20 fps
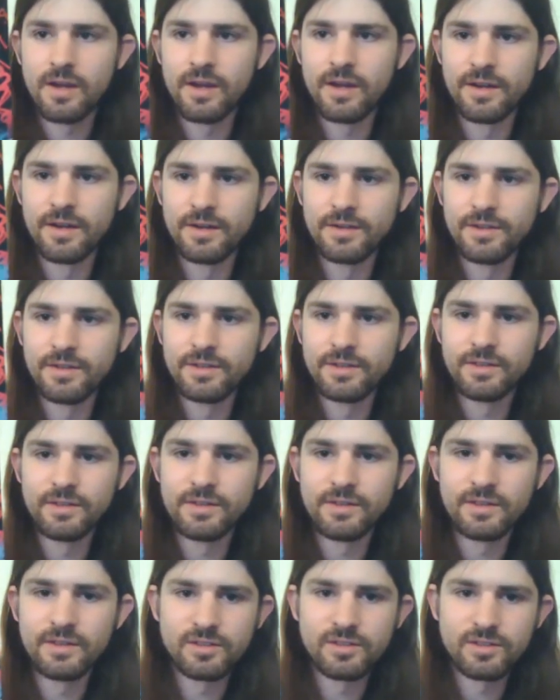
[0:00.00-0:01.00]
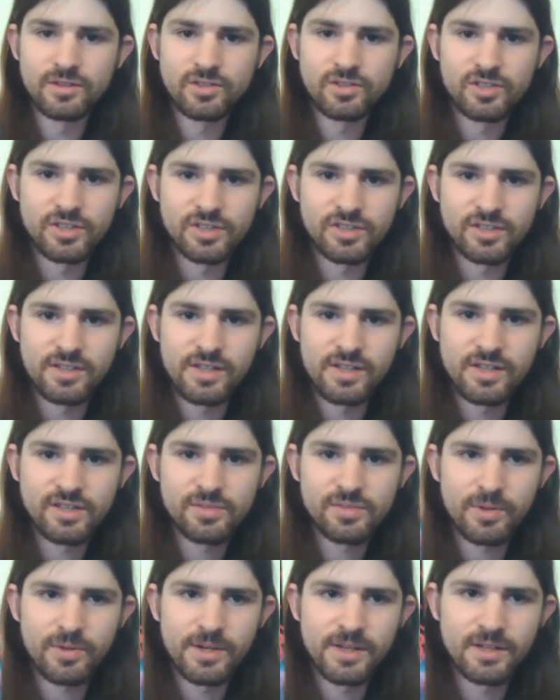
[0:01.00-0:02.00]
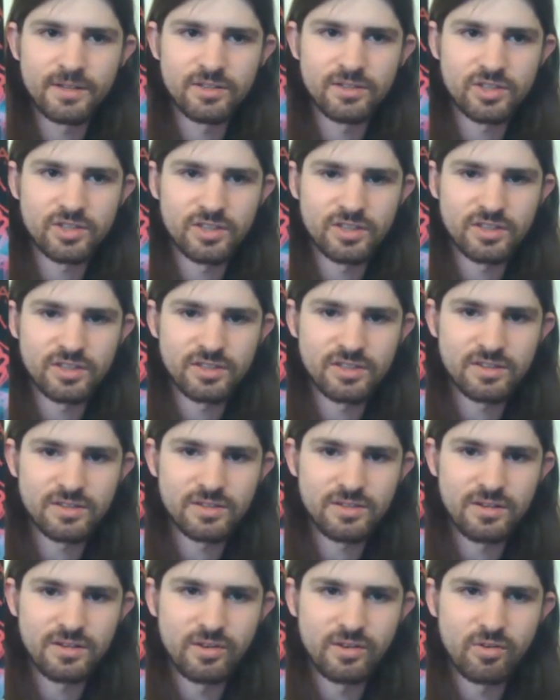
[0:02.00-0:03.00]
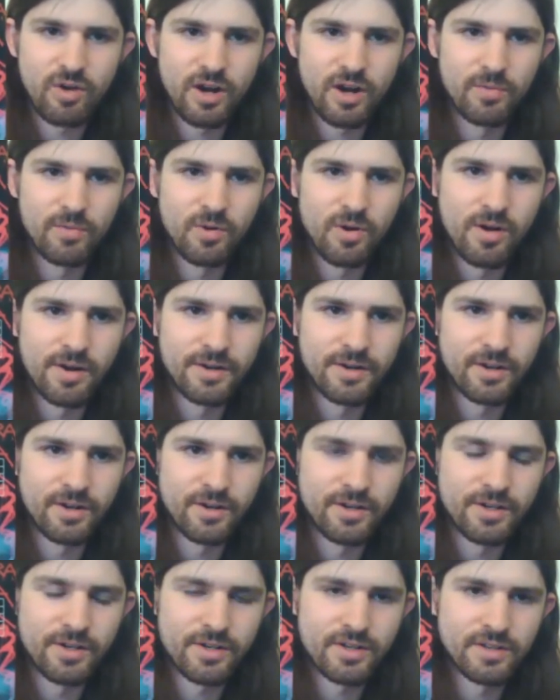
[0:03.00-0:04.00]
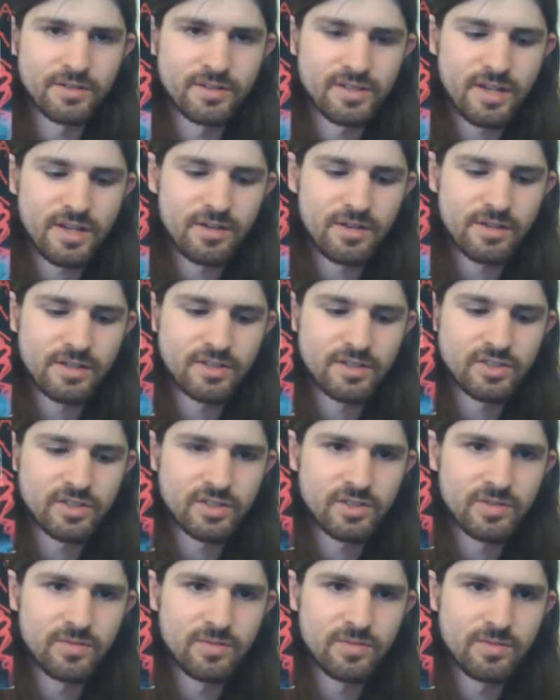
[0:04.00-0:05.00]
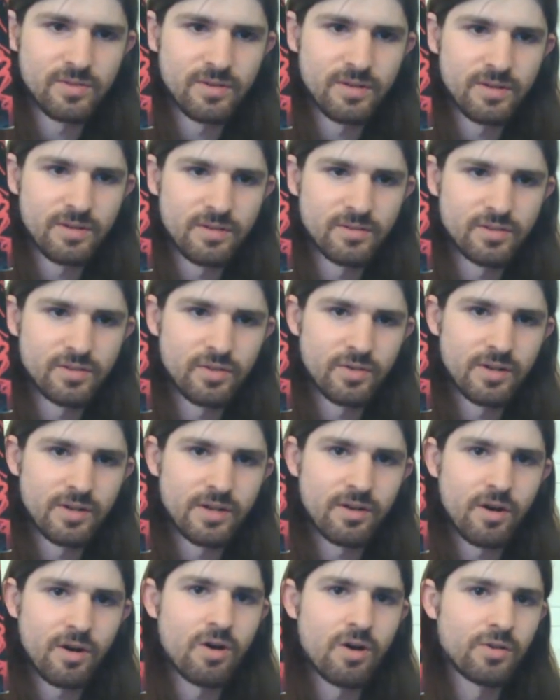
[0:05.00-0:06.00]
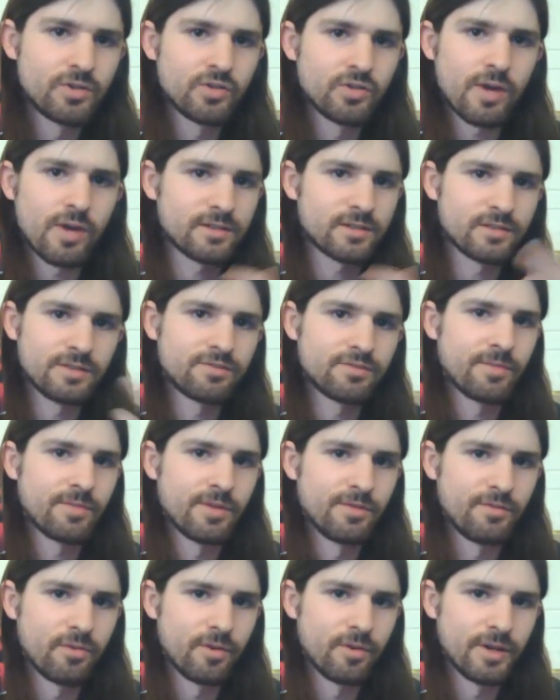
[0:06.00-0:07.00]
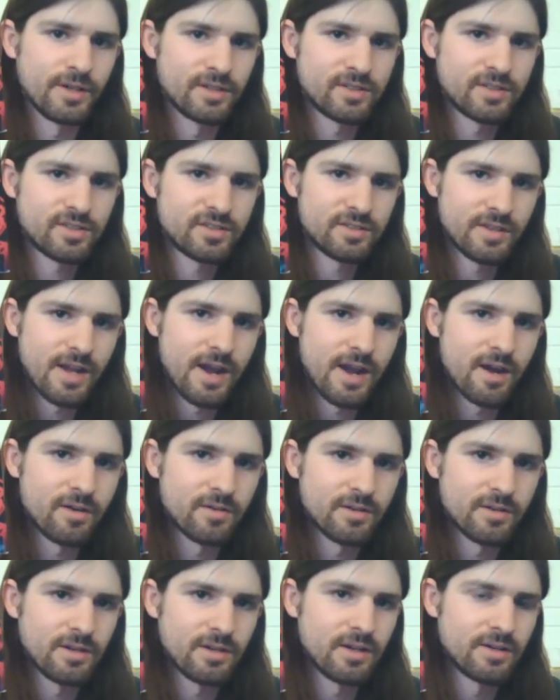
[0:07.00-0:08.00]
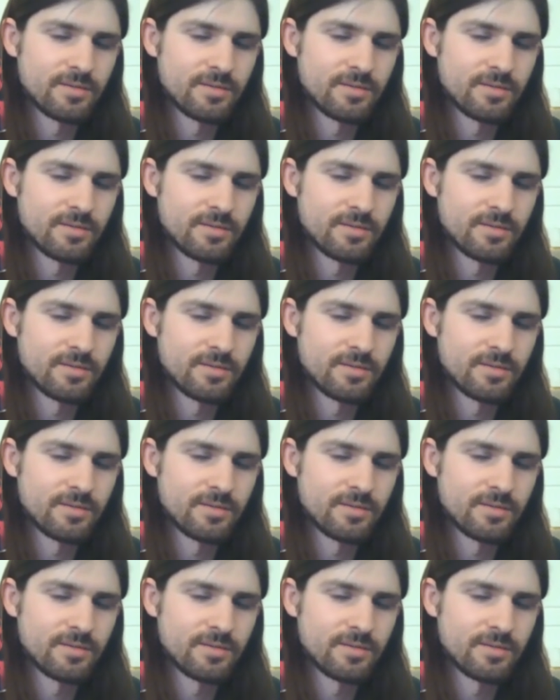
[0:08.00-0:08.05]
And it just, his playing is just incredible on here. You can tell he's doing it all directly from the voice now.